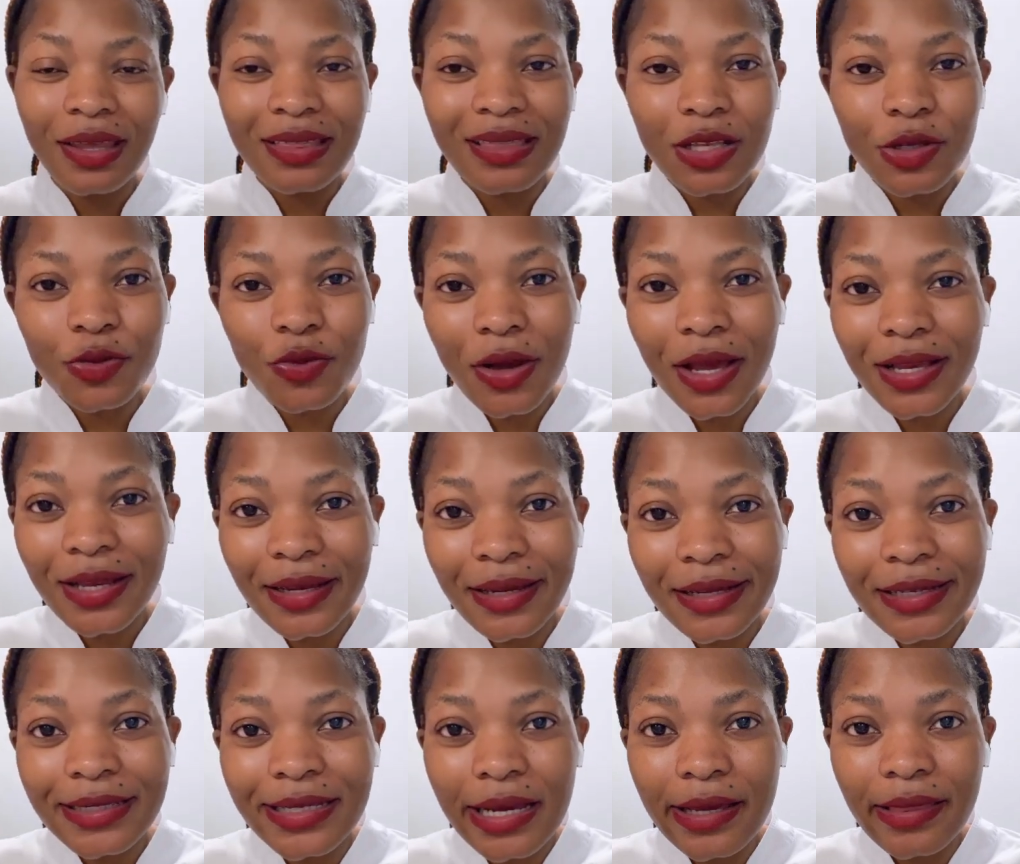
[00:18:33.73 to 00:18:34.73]
that's why I
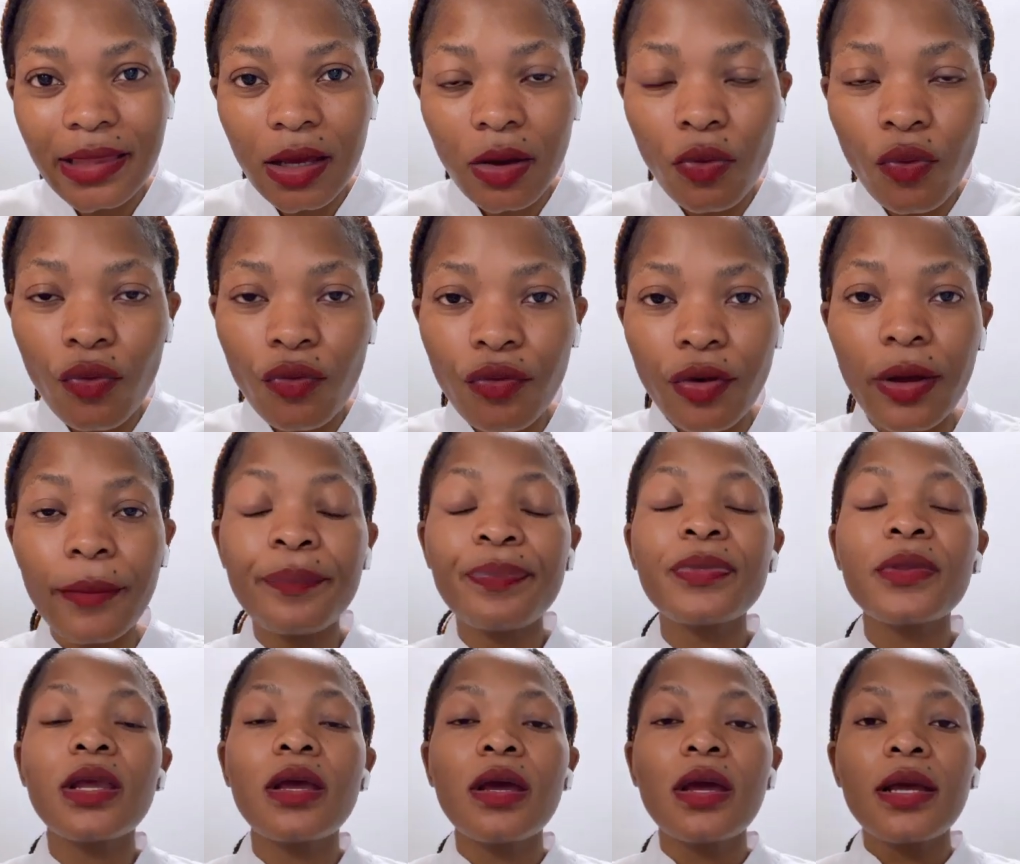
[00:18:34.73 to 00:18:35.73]
didn't take the offer.
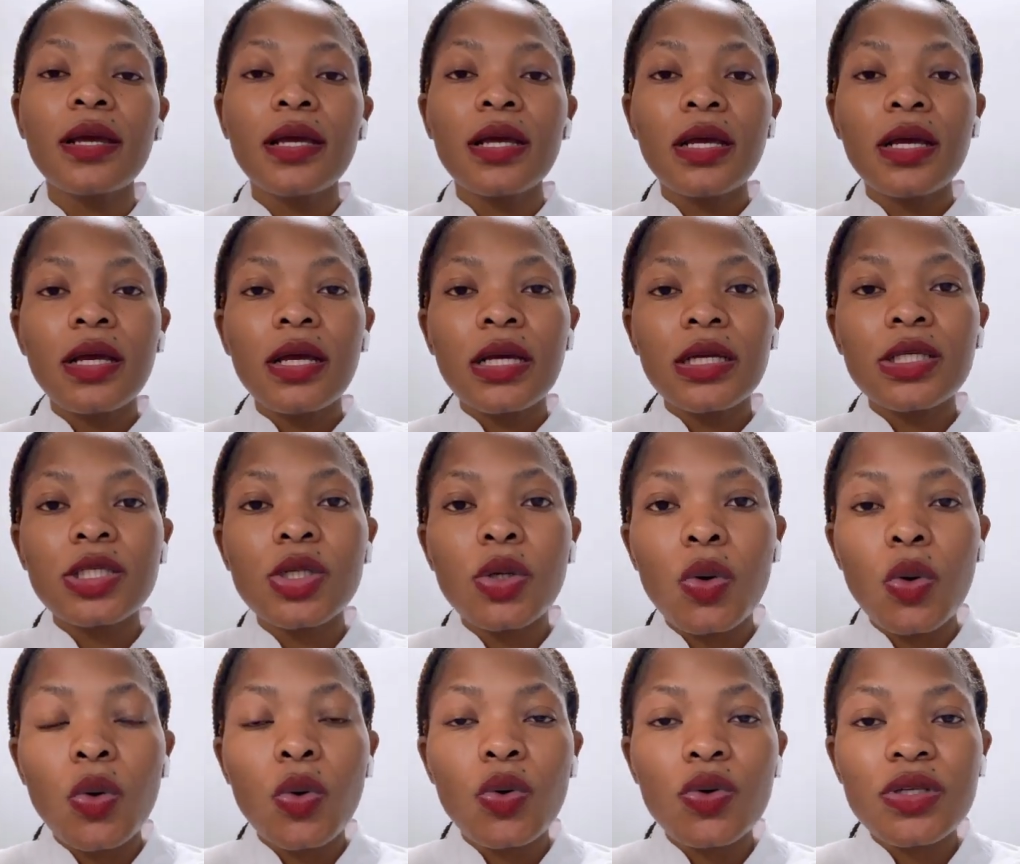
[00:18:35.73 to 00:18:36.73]

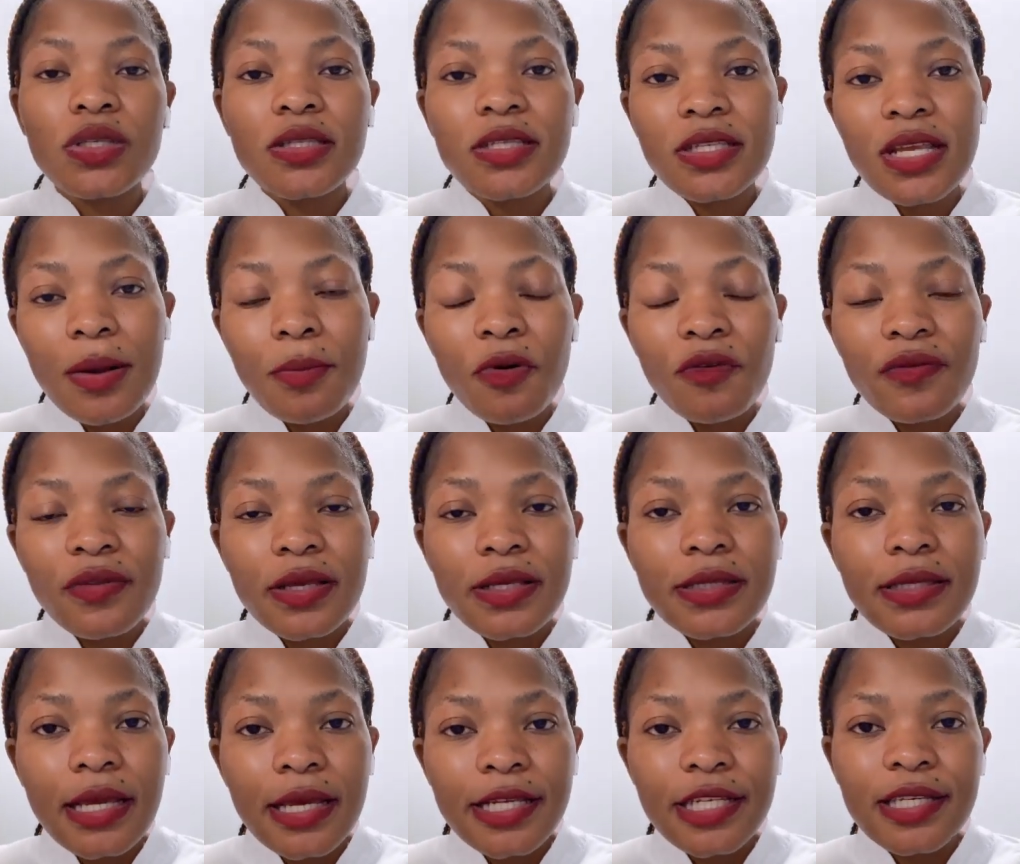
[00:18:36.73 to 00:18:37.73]
So some of
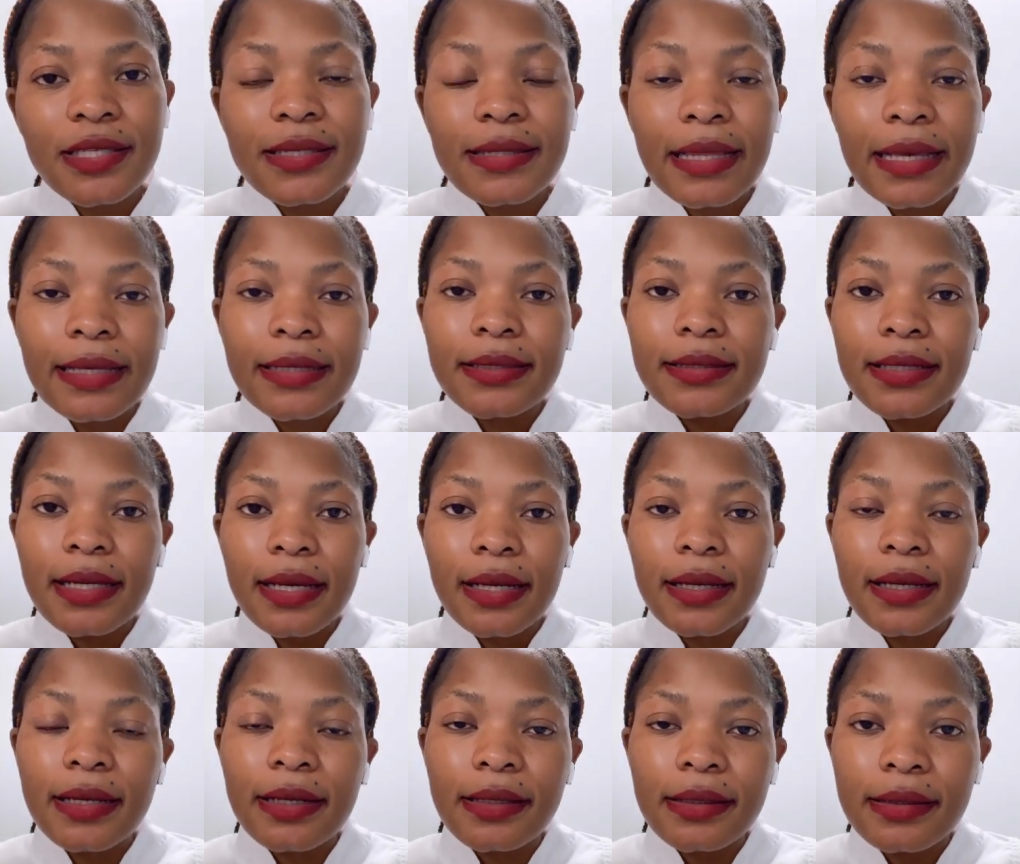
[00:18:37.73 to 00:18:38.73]
these agents, they
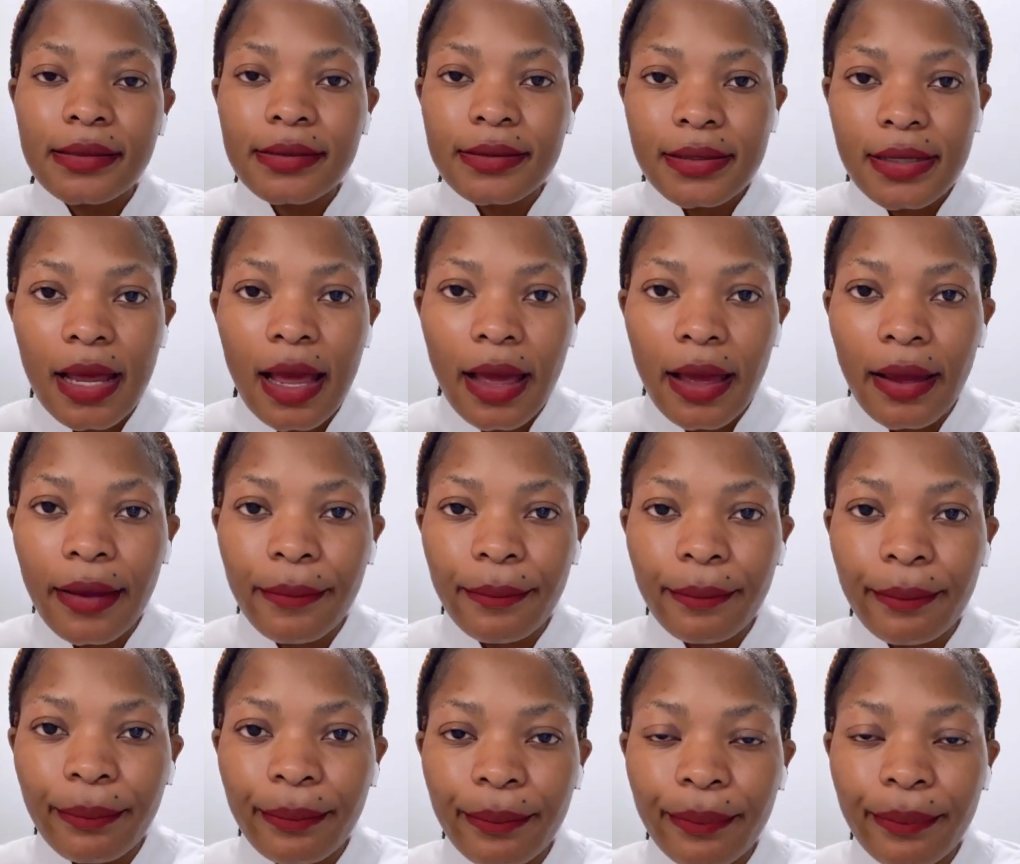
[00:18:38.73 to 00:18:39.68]
take time.